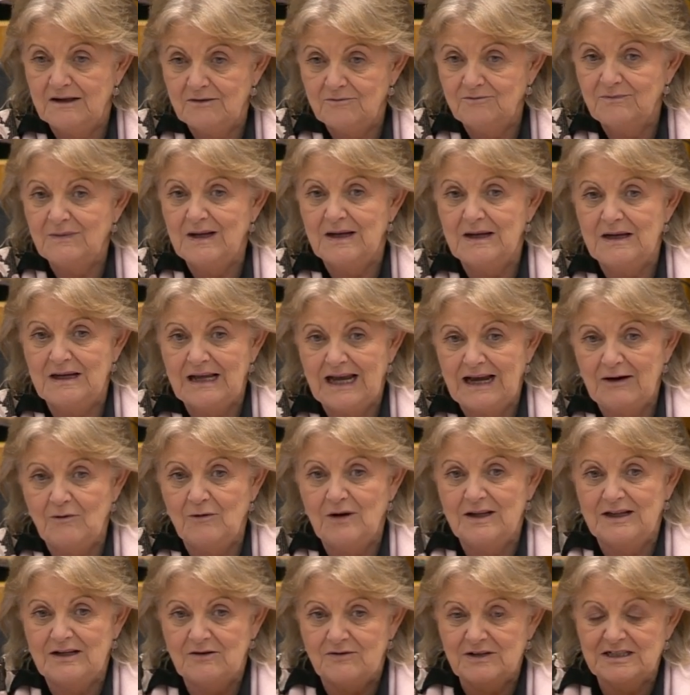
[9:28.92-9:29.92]

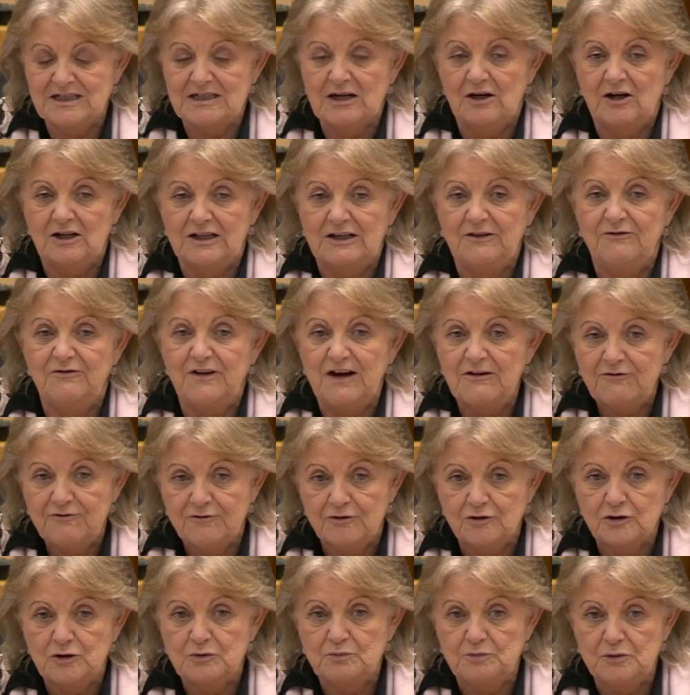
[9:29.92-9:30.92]
there is a lot of
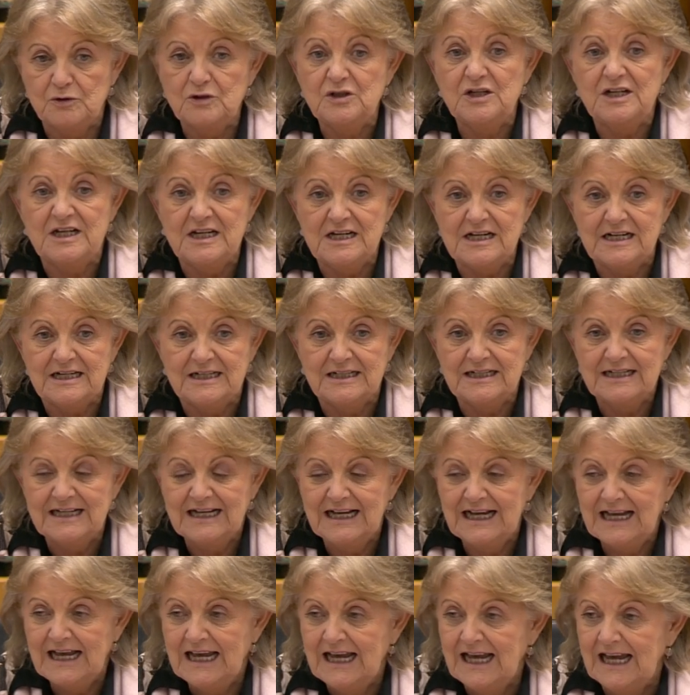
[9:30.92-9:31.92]
effort put here.
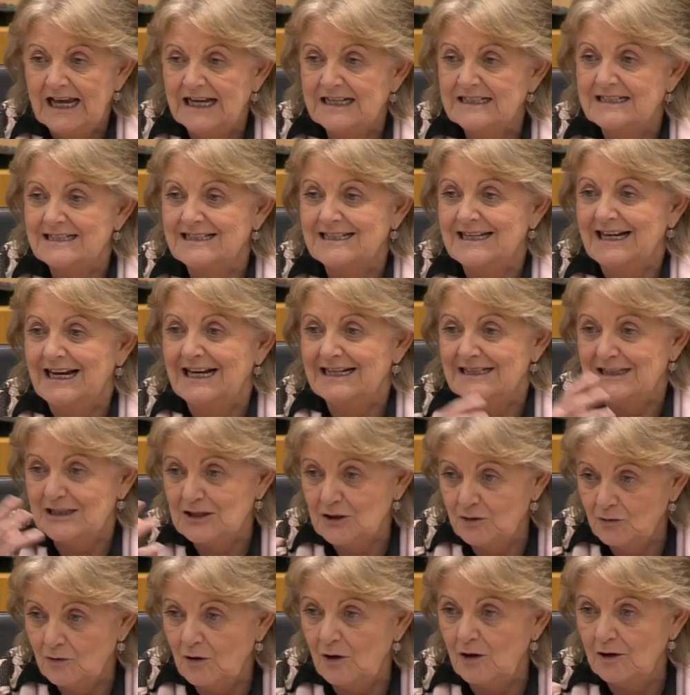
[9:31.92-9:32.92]
As
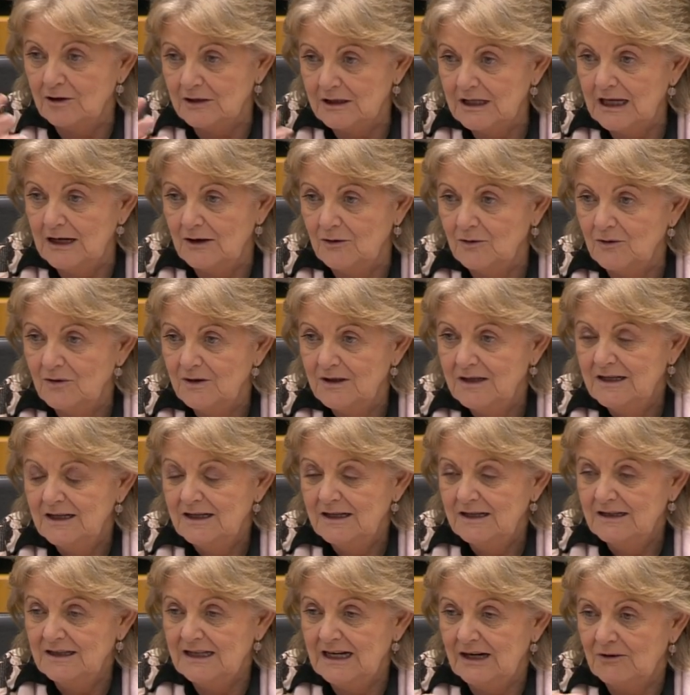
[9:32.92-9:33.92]
you all know,
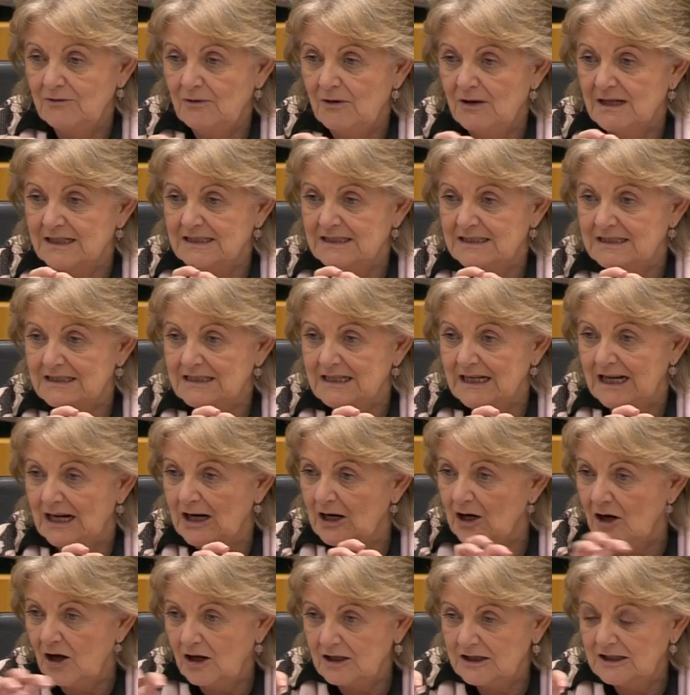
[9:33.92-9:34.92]
there was a
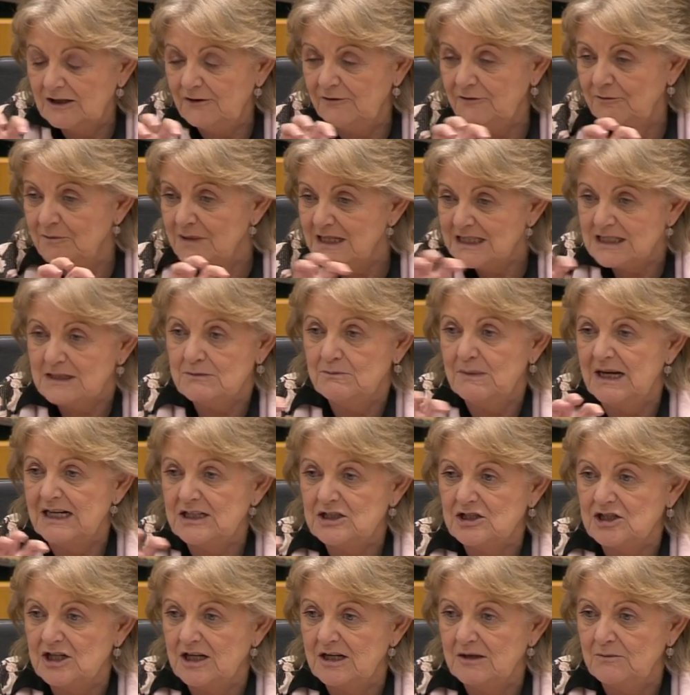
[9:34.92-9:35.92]
lot of
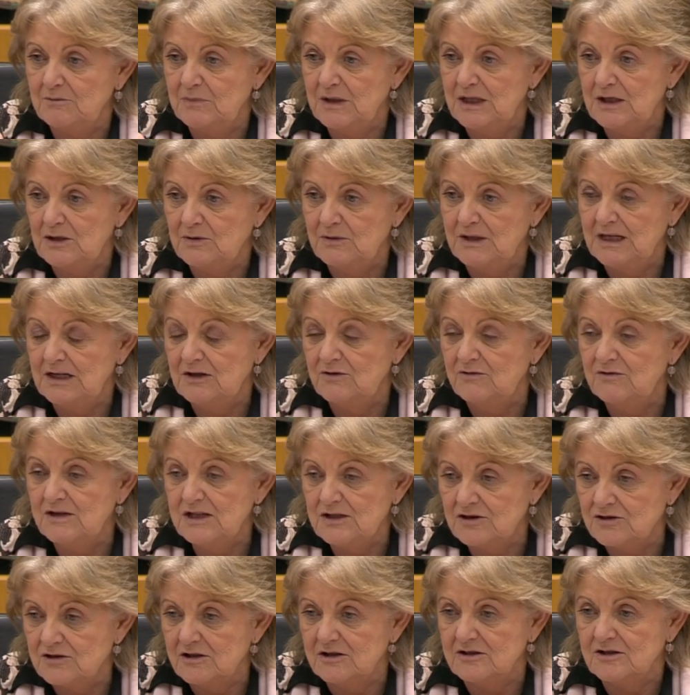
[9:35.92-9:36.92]
mismatching between
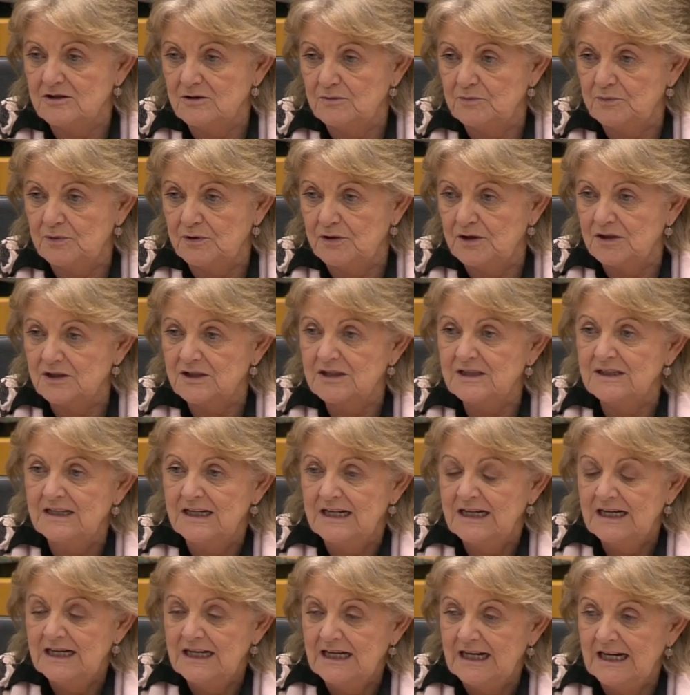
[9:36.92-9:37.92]
regional support
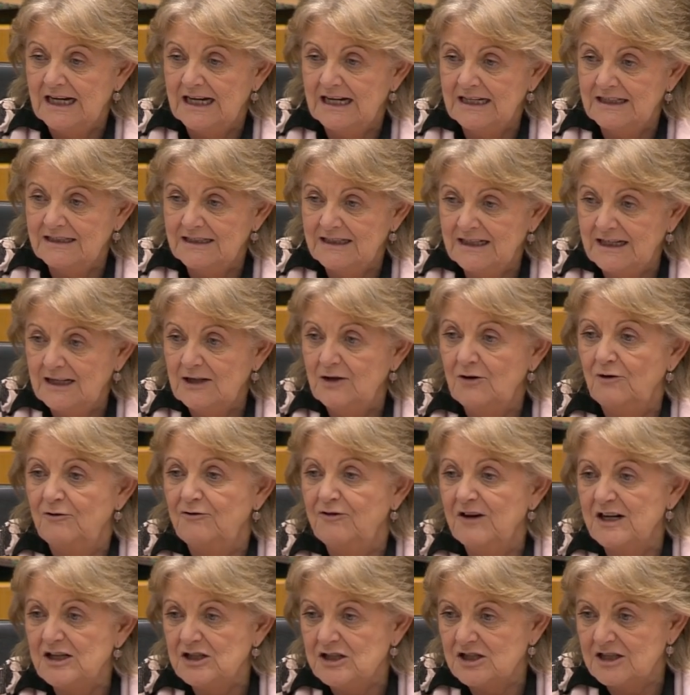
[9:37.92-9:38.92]
and
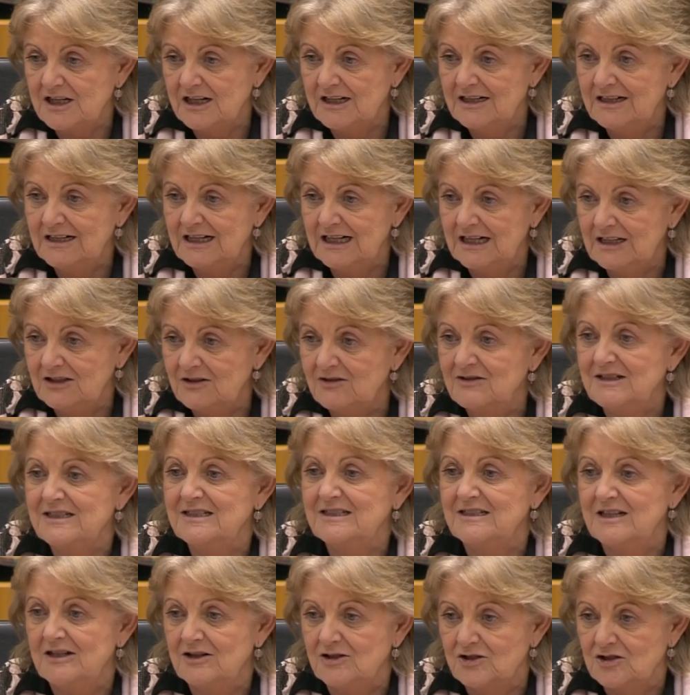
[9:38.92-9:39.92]
innovation and
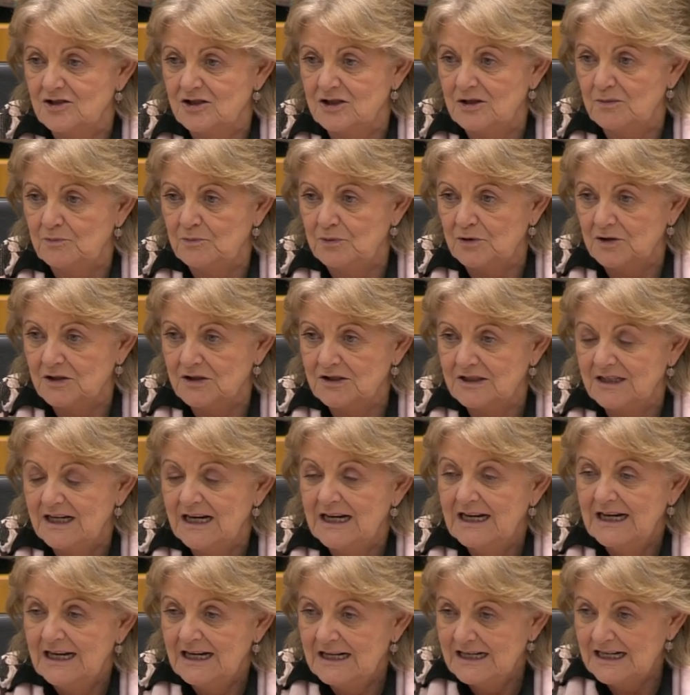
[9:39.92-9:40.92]
research support.
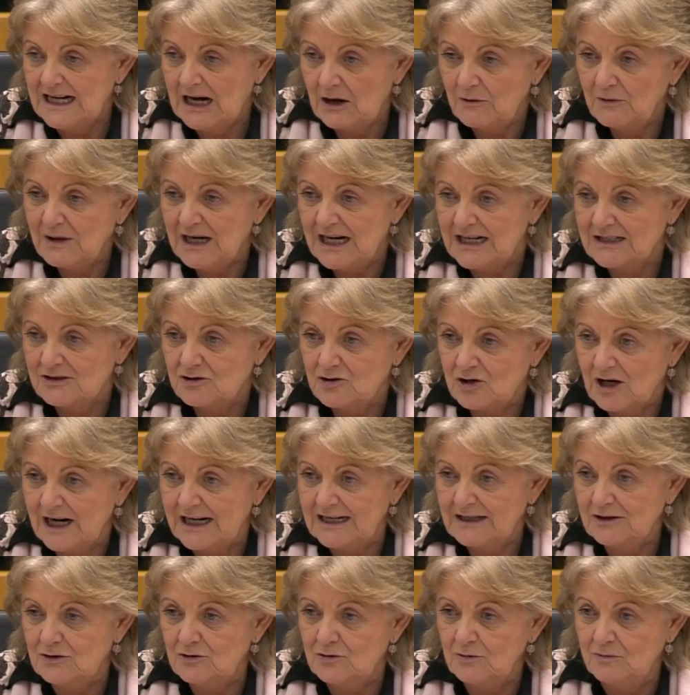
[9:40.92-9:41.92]
Now we are
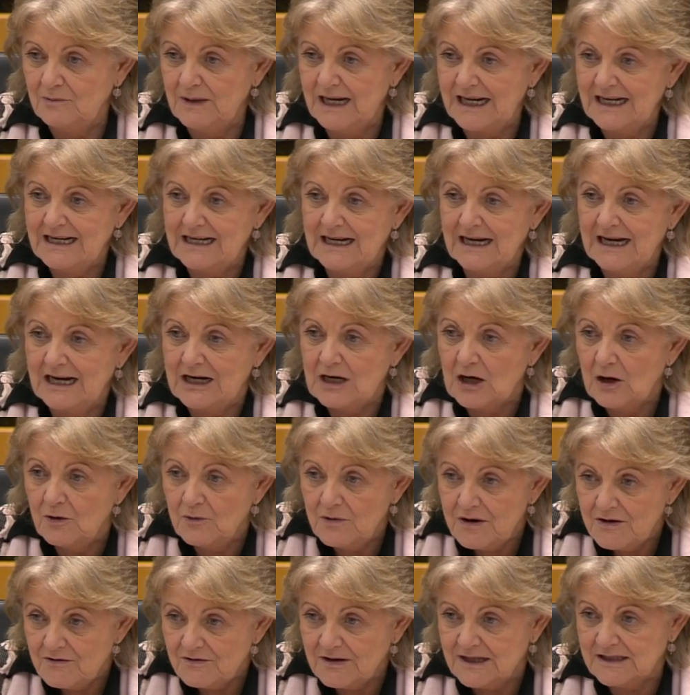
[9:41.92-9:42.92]
trying to make a
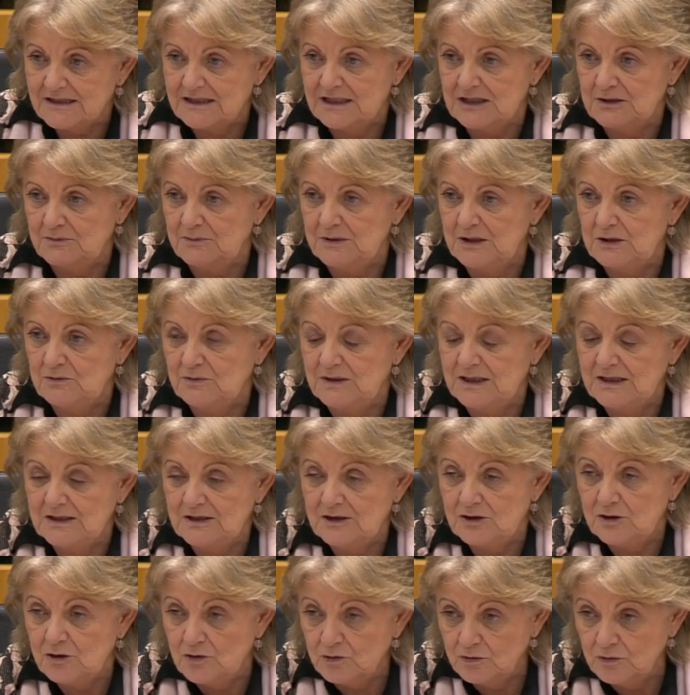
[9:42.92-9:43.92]
coherence between
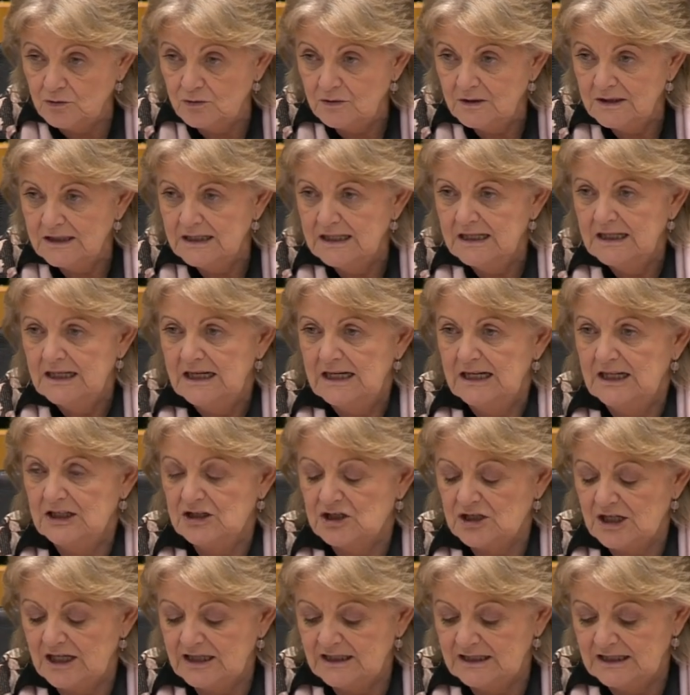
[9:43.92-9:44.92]
the two
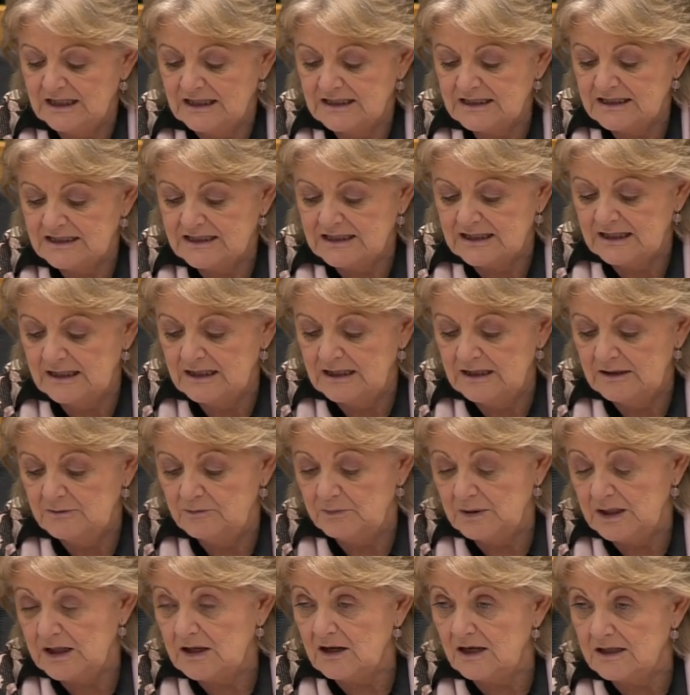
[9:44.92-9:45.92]
agendas
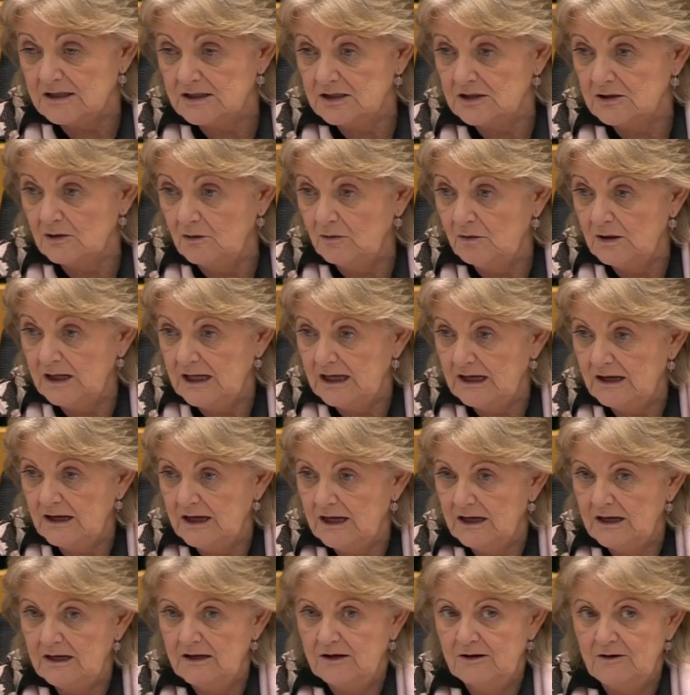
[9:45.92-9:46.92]
because
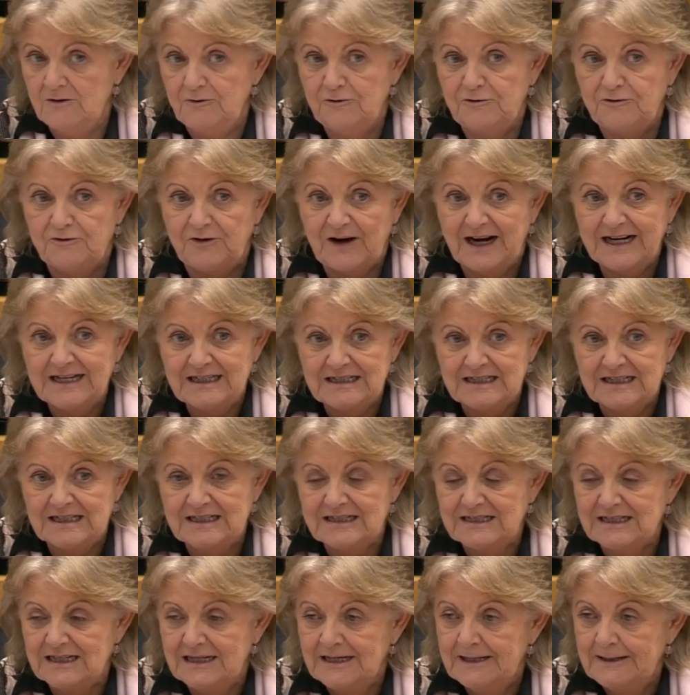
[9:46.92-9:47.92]
we find
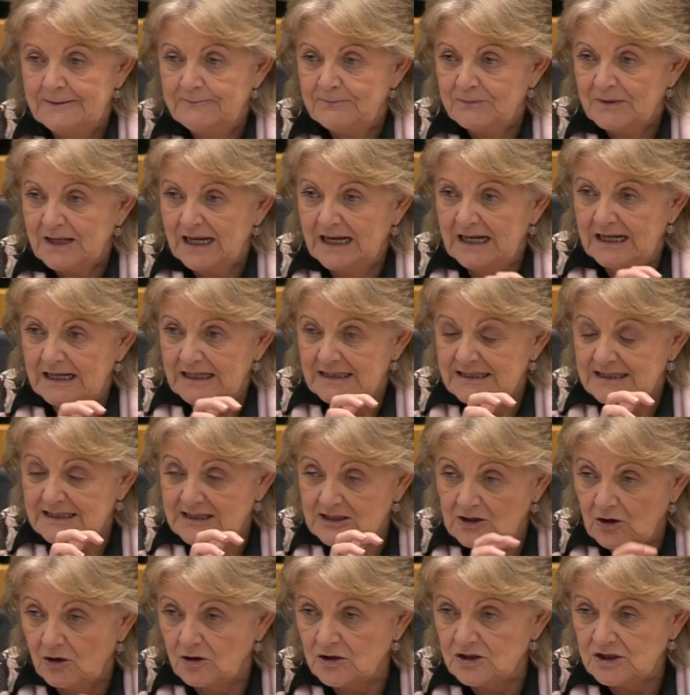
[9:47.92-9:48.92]
it a
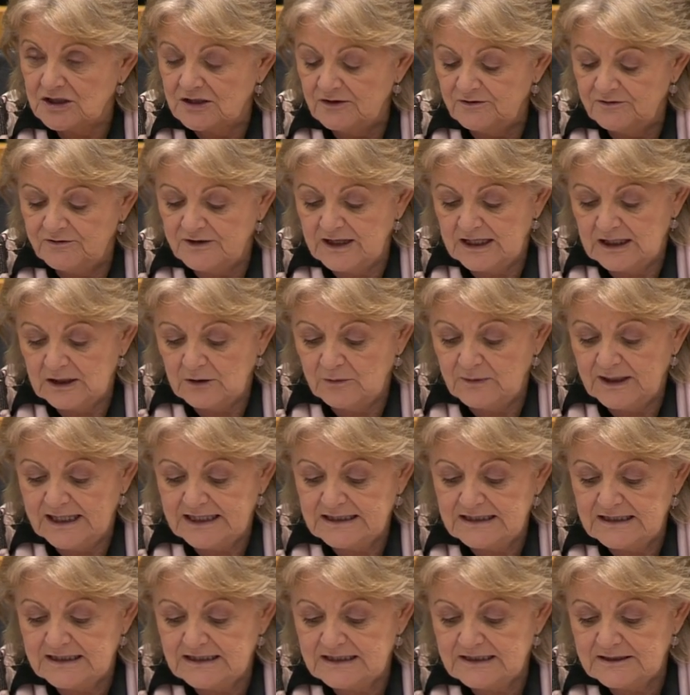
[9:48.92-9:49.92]
source of value
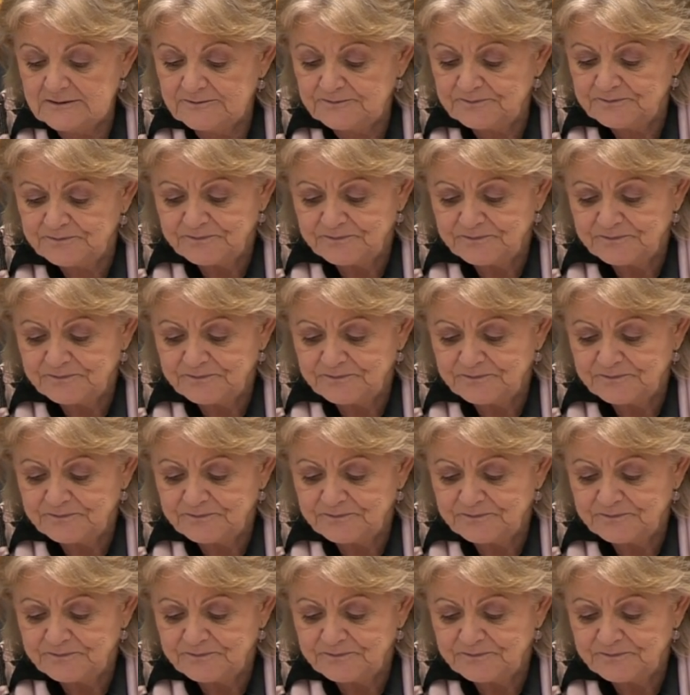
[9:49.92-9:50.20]
added.